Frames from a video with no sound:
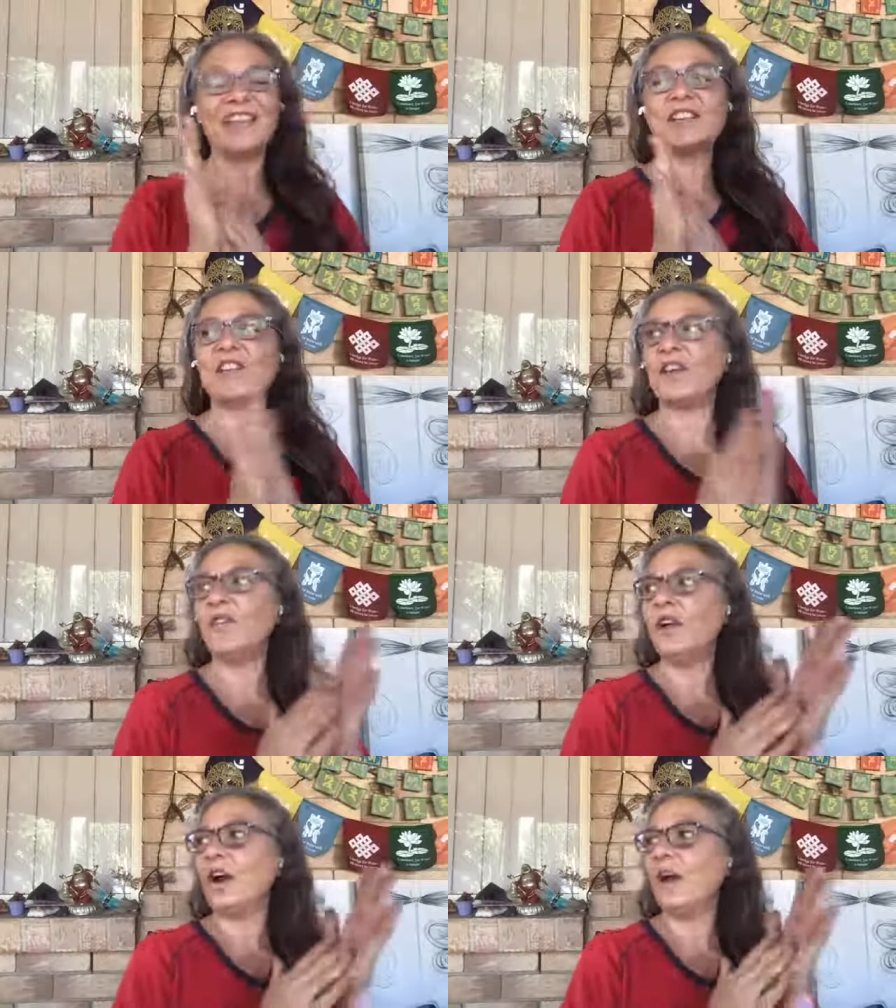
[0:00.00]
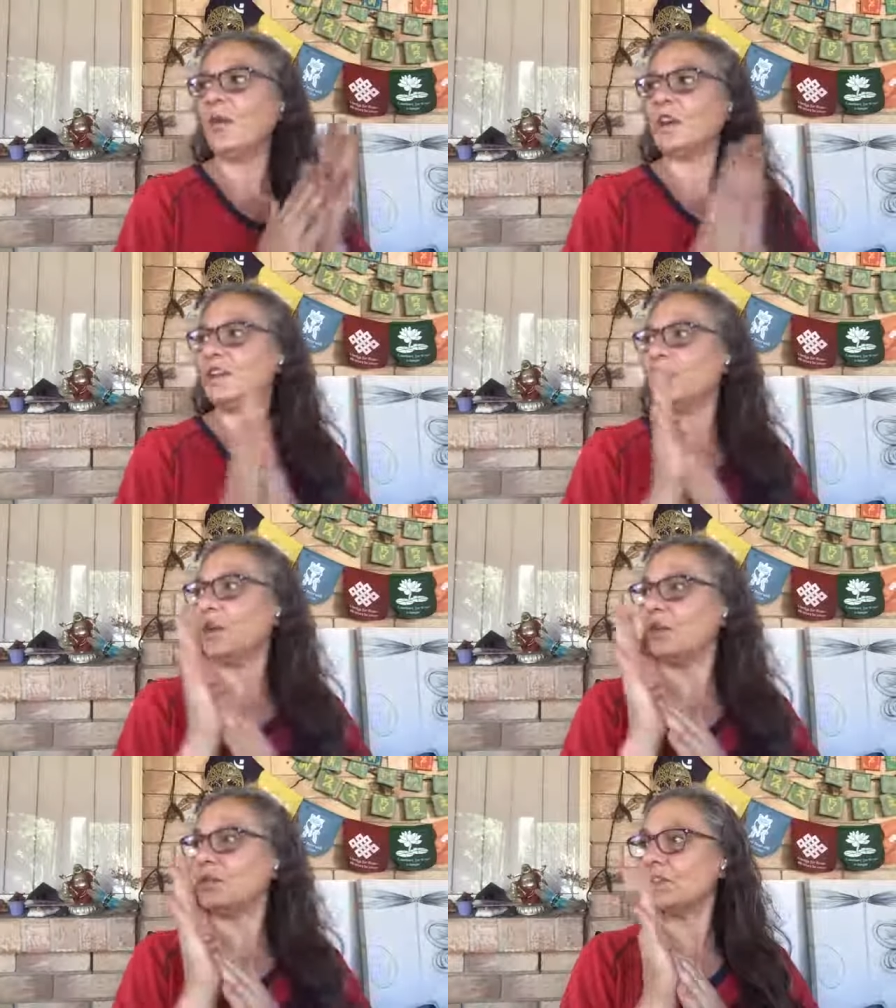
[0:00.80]
so I want to share
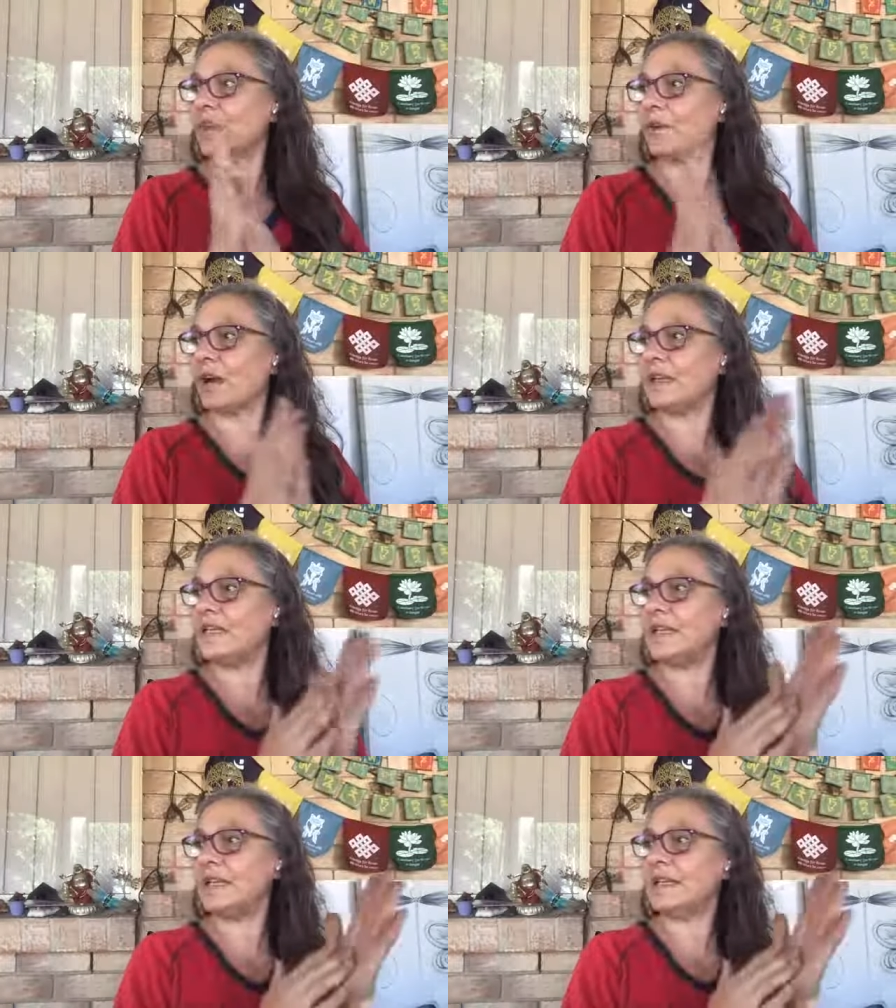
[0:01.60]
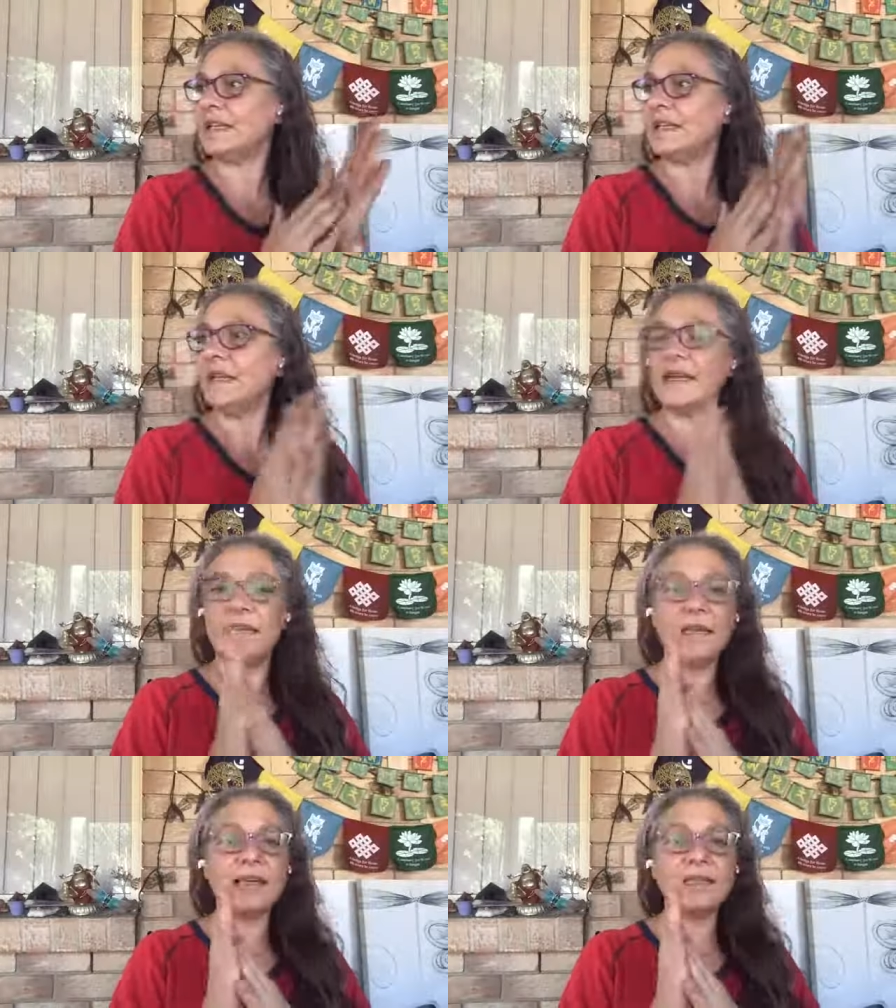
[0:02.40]
also, I did
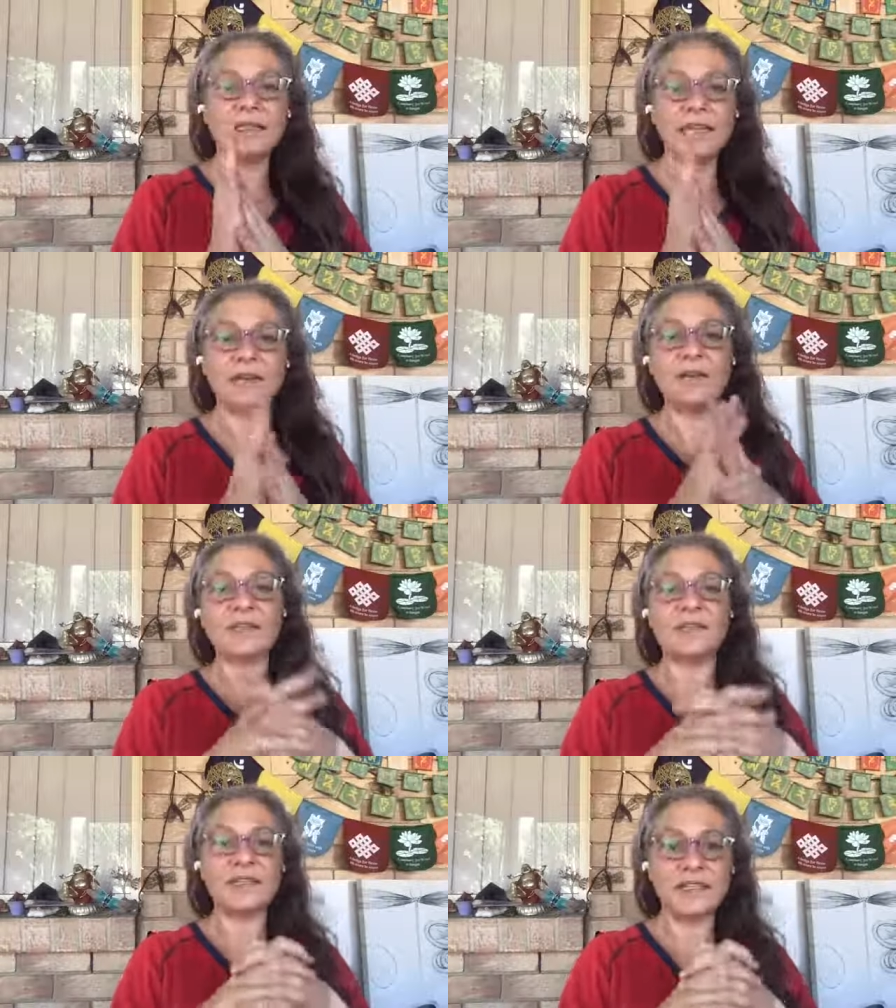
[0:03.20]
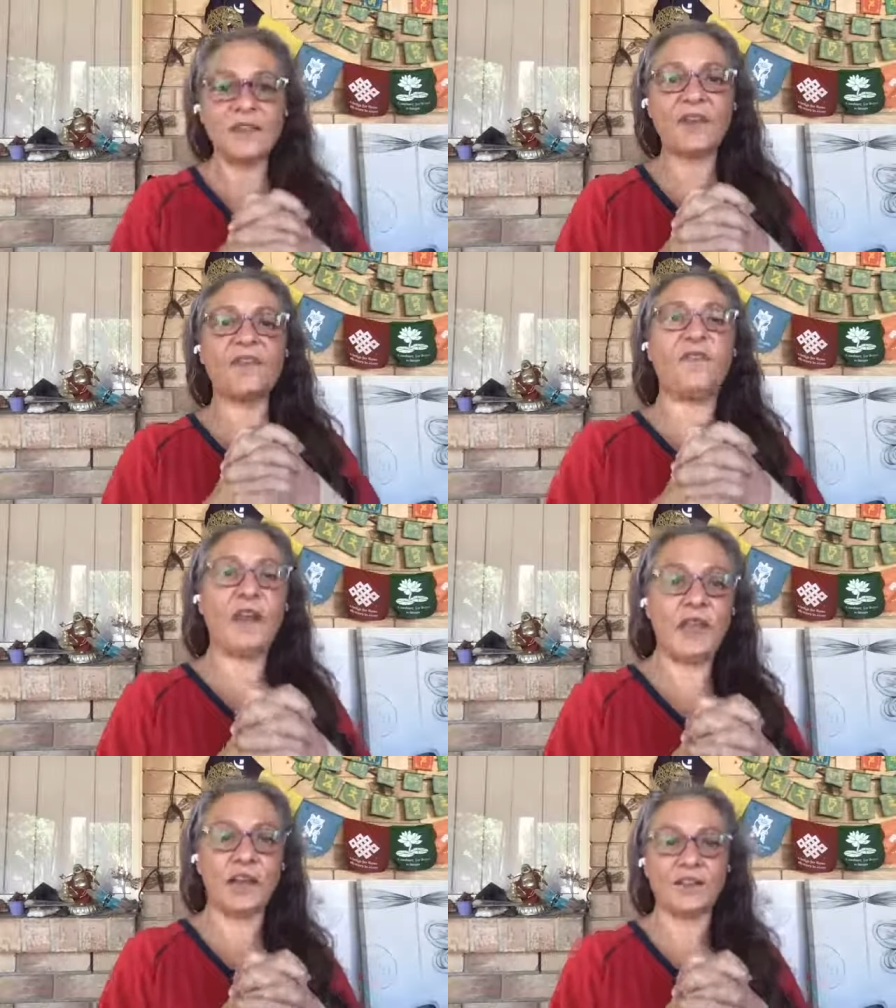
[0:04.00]
a series of seven
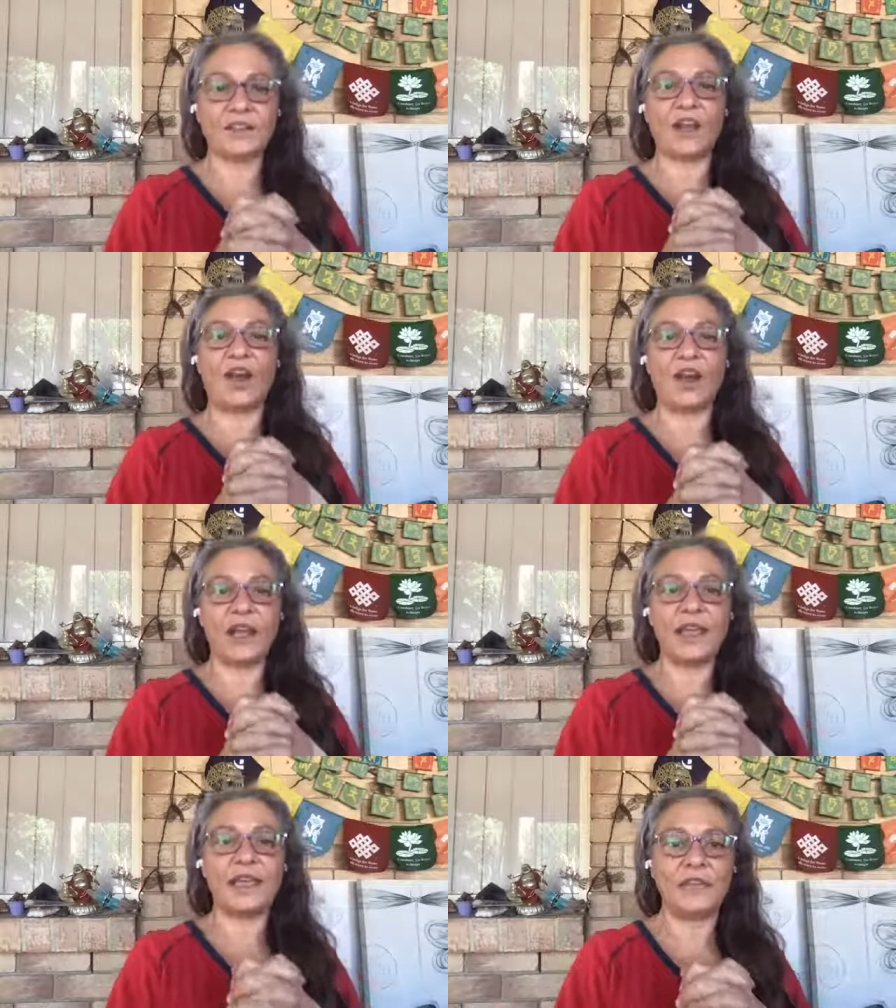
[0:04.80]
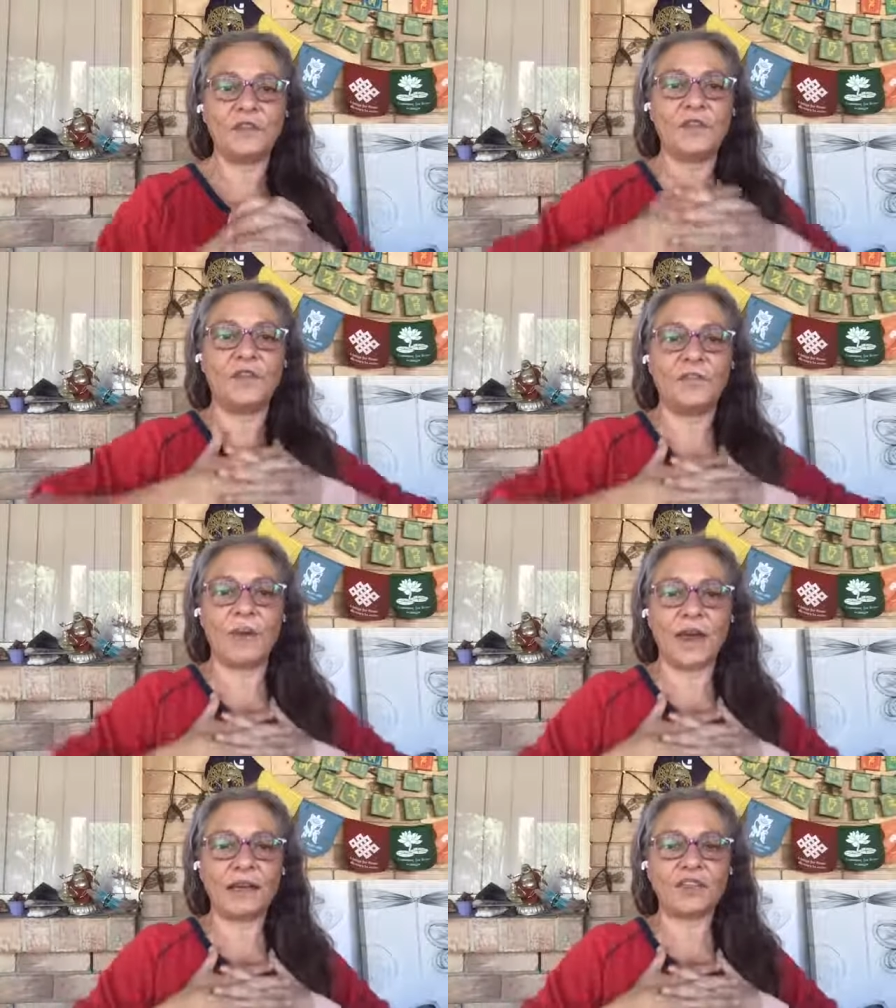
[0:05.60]
videos I gifted of
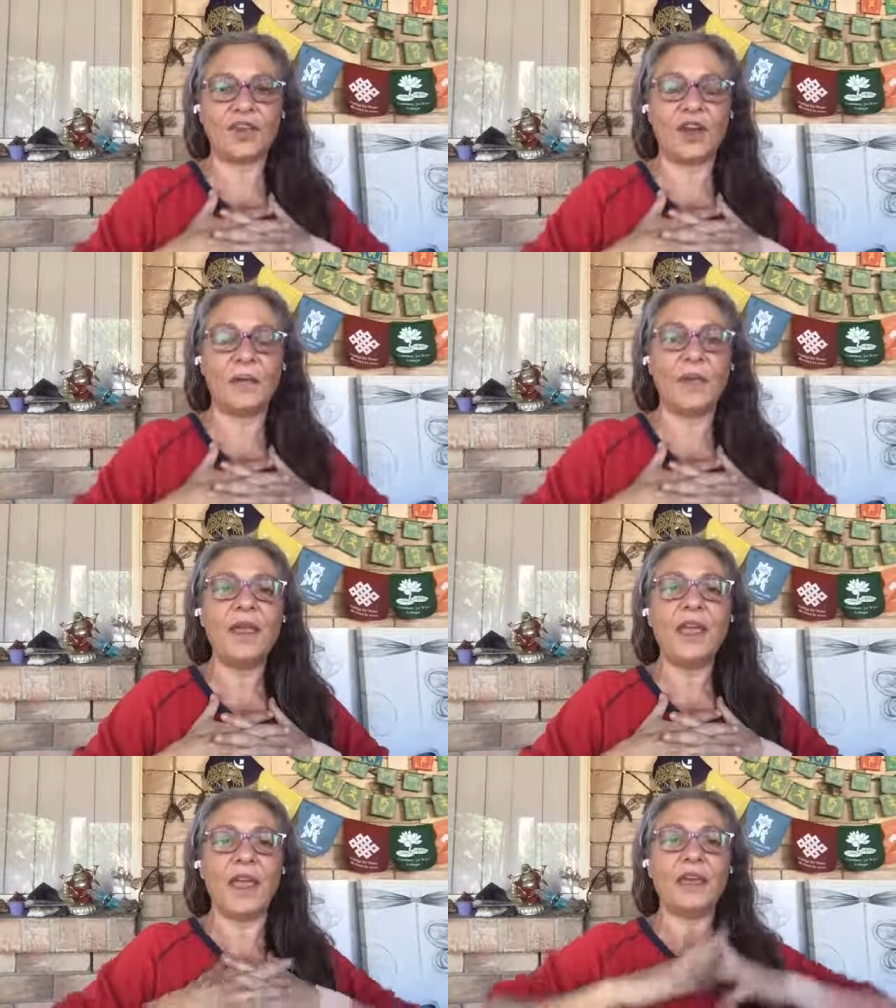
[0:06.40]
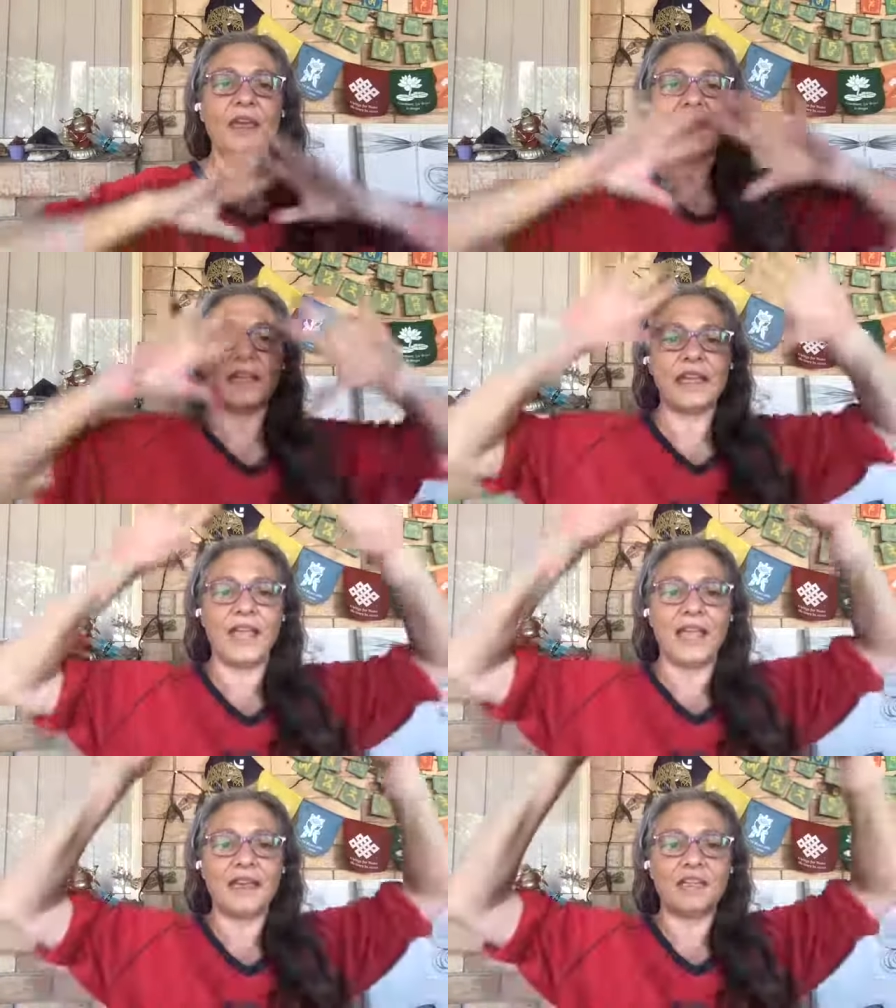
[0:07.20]
my time and healing
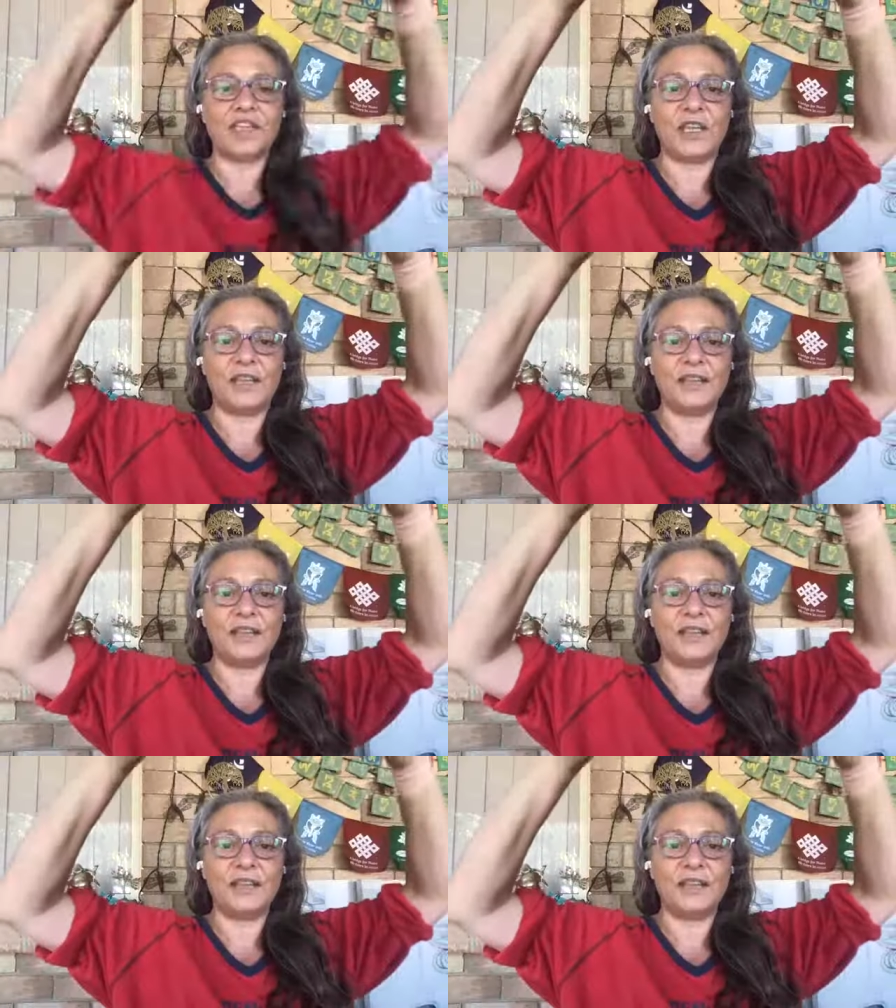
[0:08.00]
energy